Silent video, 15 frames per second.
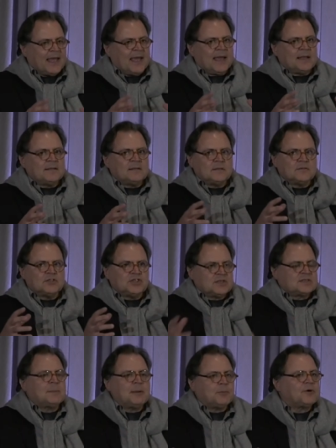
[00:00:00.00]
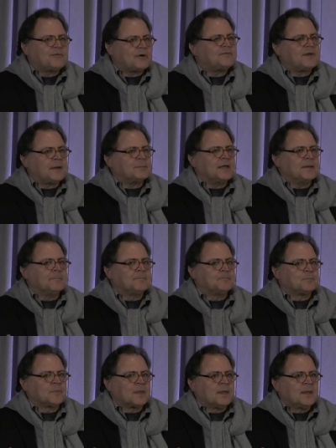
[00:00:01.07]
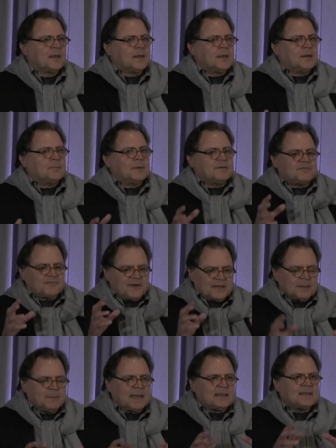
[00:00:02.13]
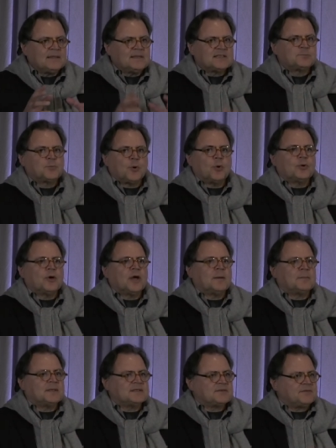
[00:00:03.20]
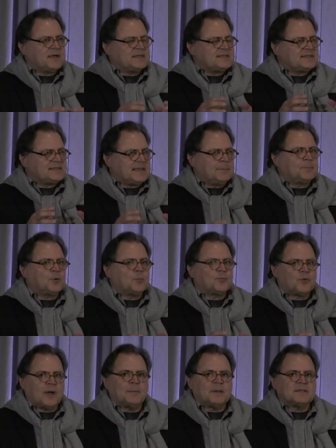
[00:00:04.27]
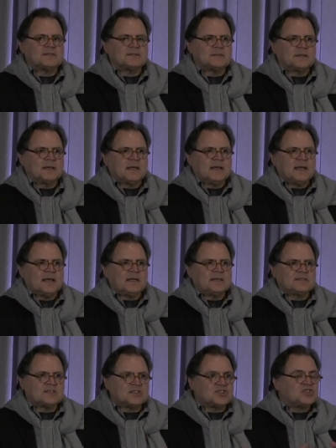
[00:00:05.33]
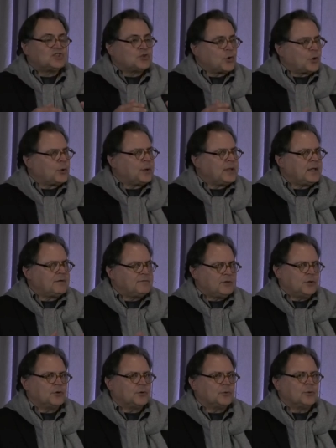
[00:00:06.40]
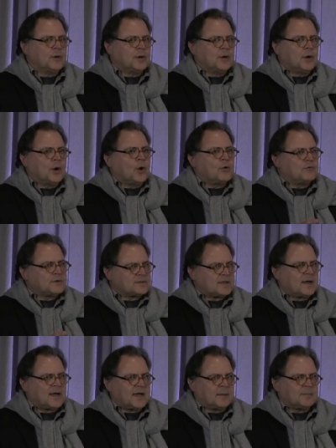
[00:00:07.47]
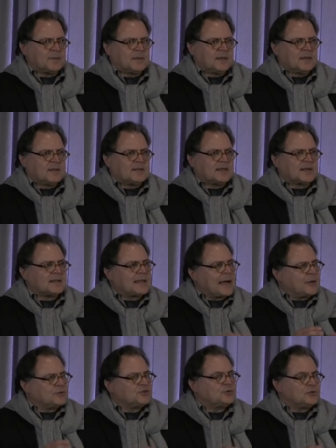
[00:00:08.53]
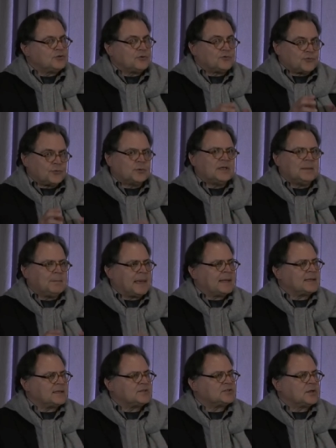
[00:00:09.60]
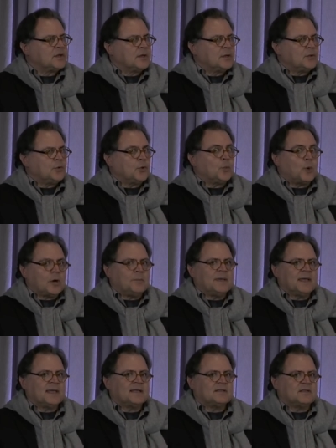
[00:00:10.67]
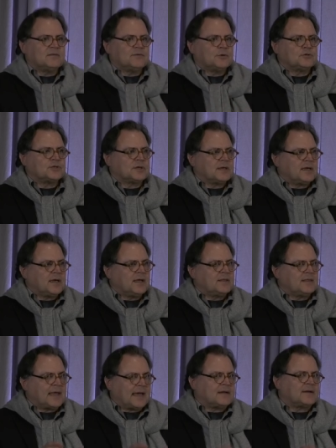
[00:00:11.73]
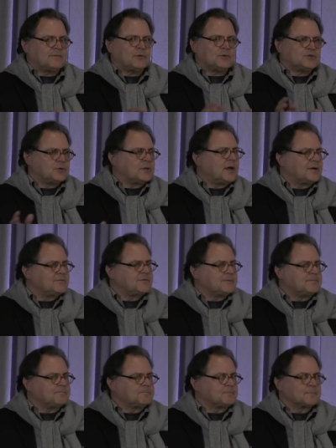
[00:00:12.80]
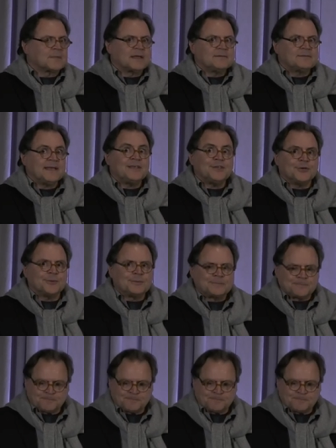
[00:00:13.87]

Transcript: And she is a member of our family. But fundamentally, this program is a very simple premise. It is the story of you over time that allows you to truly manage your well being into the future and that of those you love. Thank you.